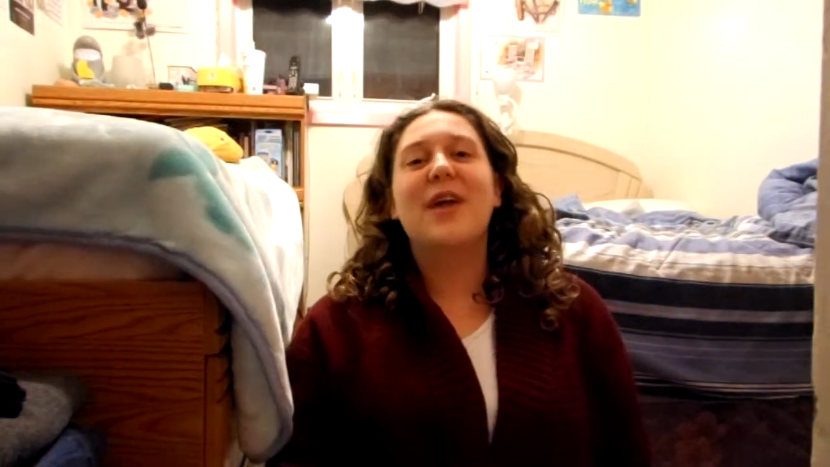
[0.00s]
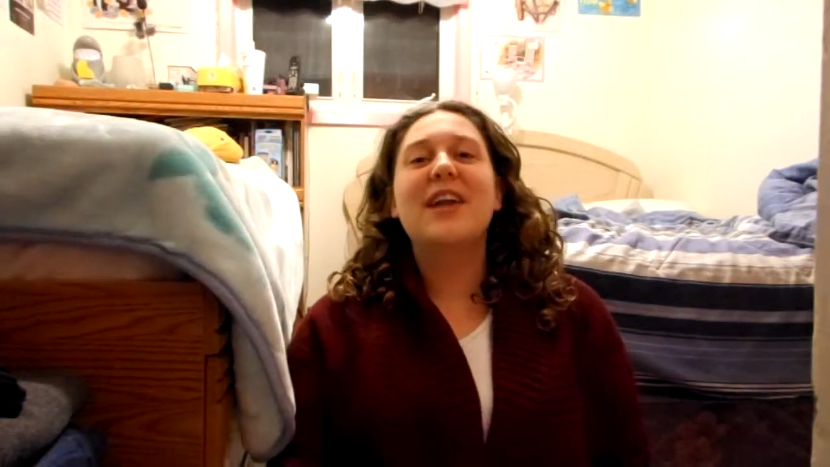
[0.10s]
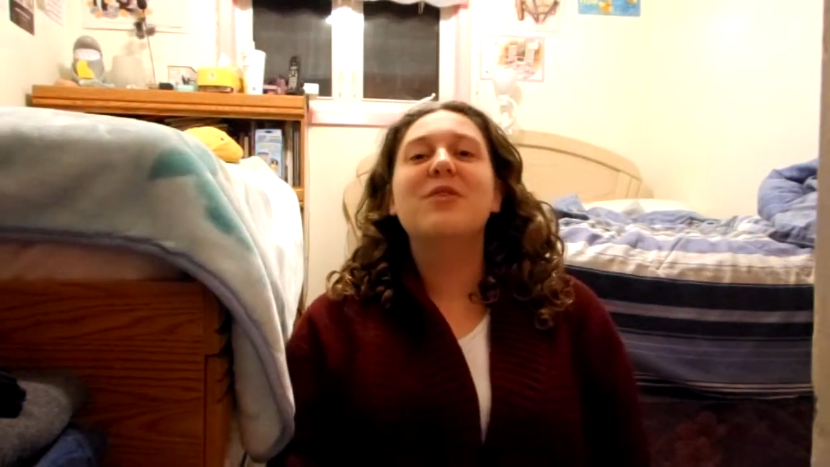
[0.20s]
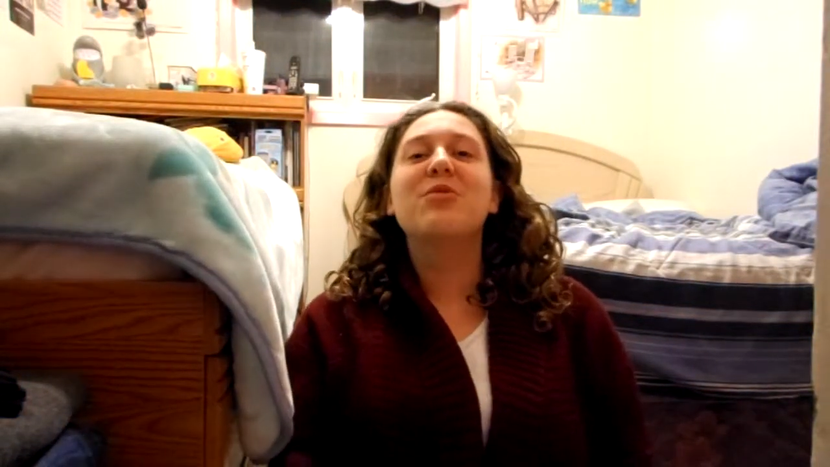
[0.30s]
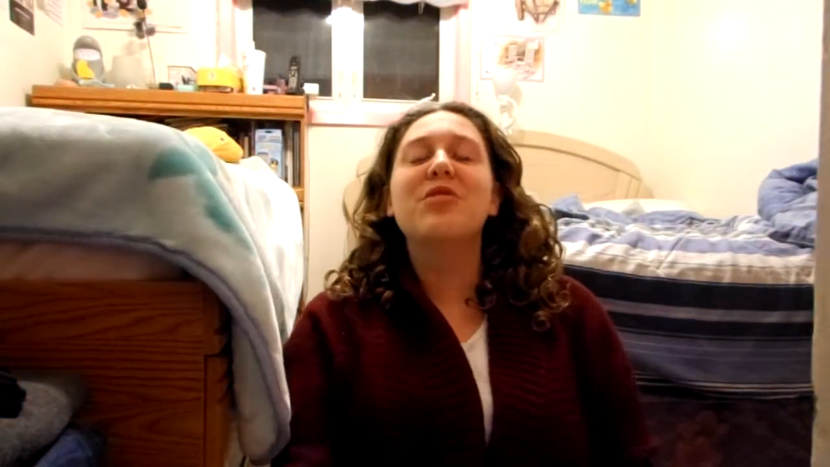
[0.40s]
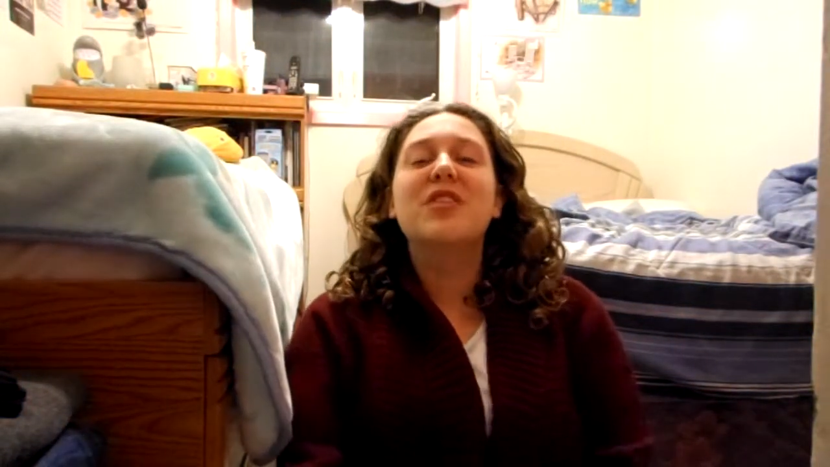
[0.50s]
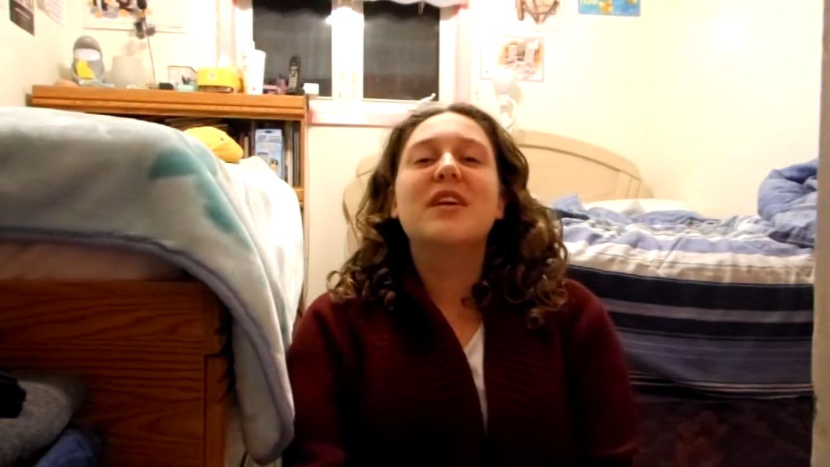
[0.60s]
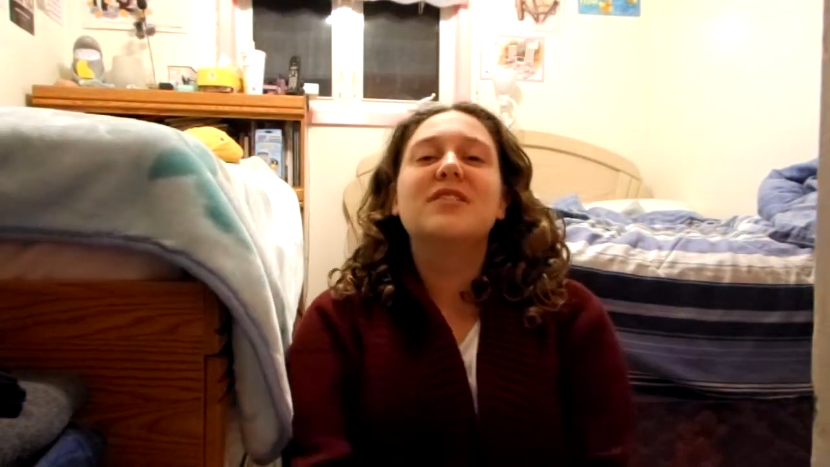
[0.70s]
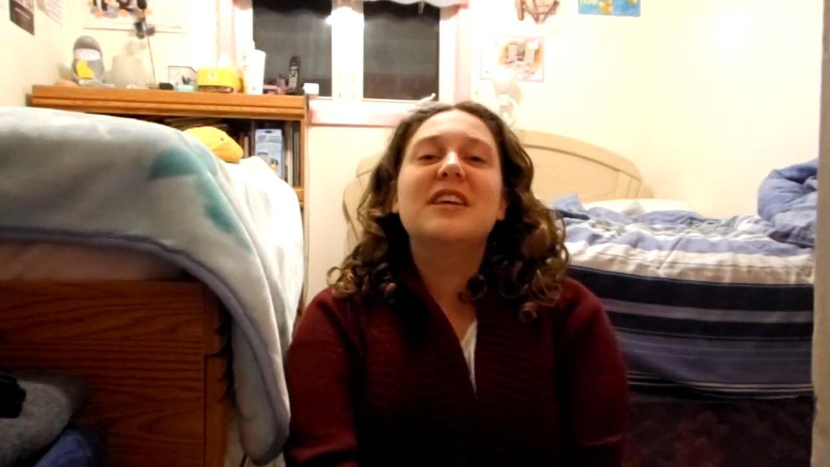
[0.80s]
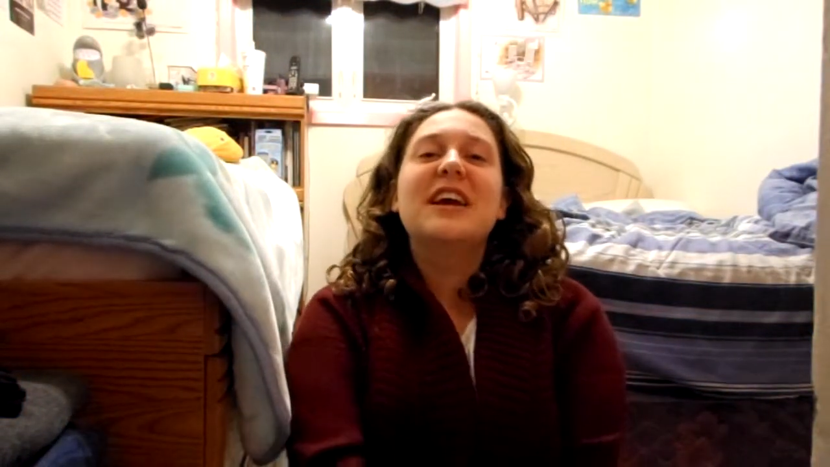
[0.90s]
Random
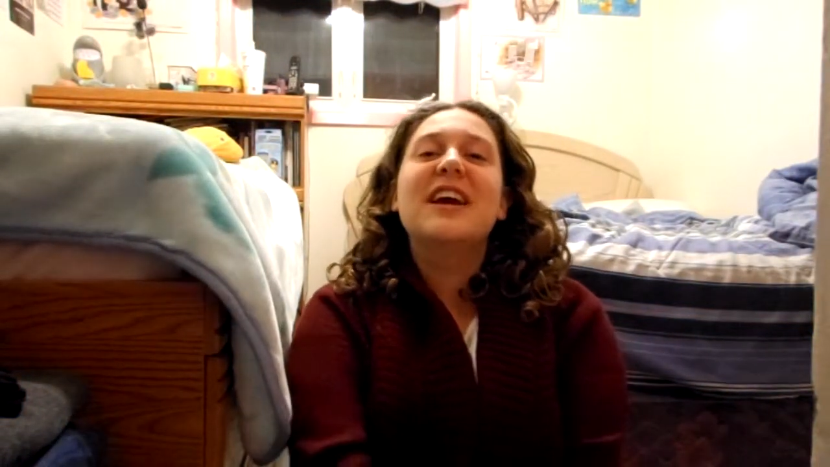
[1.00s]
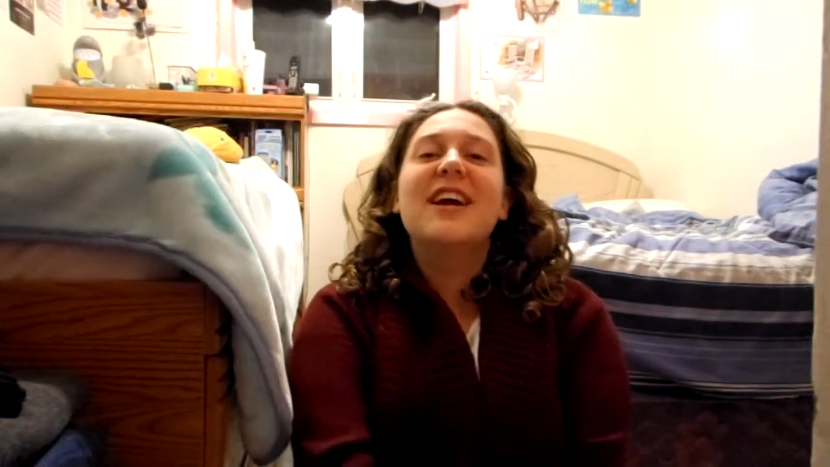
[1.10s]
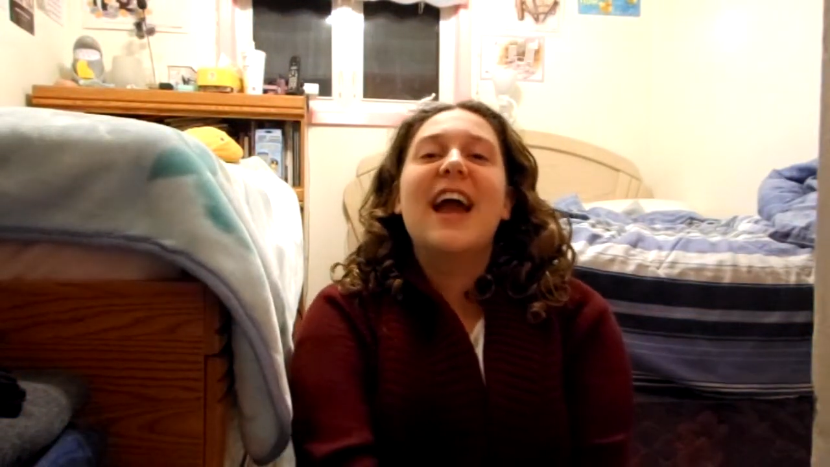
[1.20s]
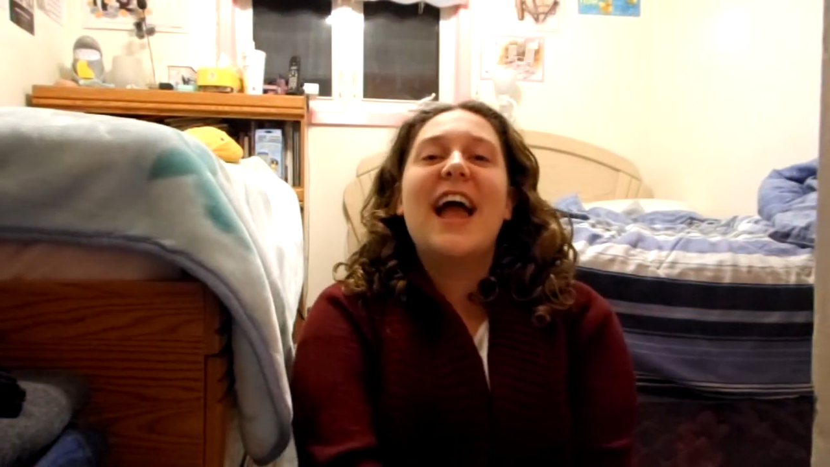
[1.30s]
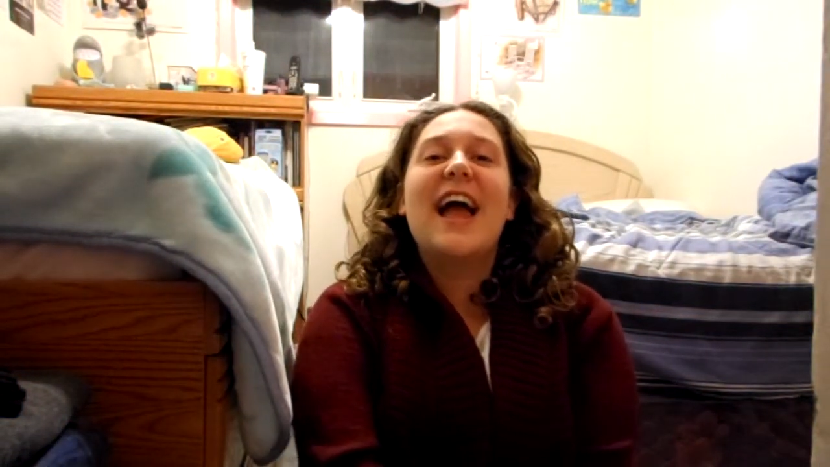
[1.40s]
Reviews here,